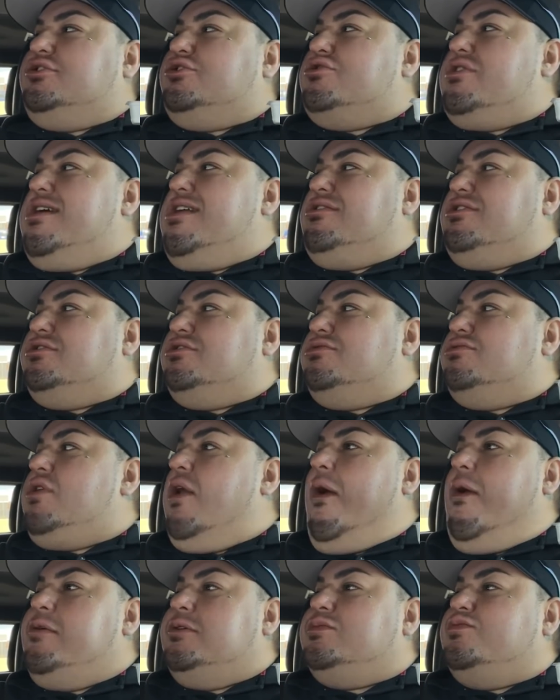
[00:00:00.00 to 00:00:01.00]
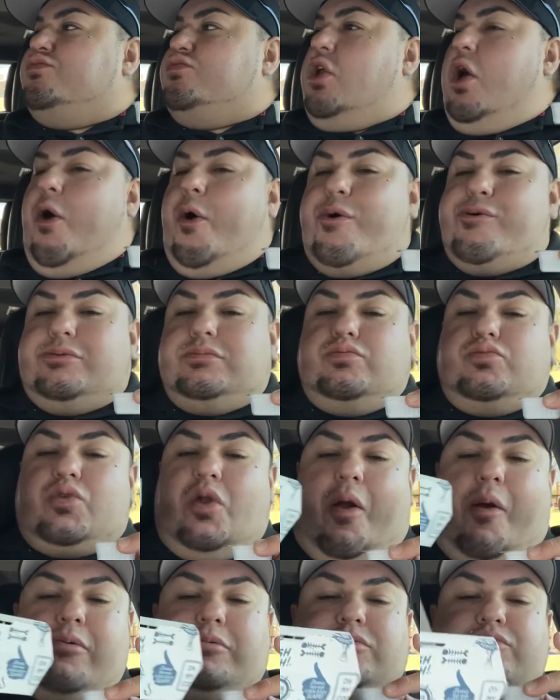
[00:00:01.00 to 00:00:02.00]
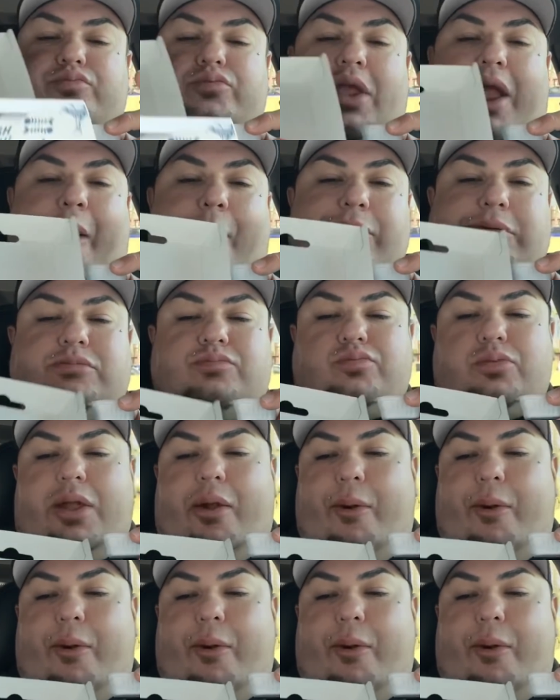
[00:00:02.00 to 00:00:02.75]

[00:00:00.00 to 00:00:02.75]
try oh, these. No, cousin. No, thank you, mijo. We're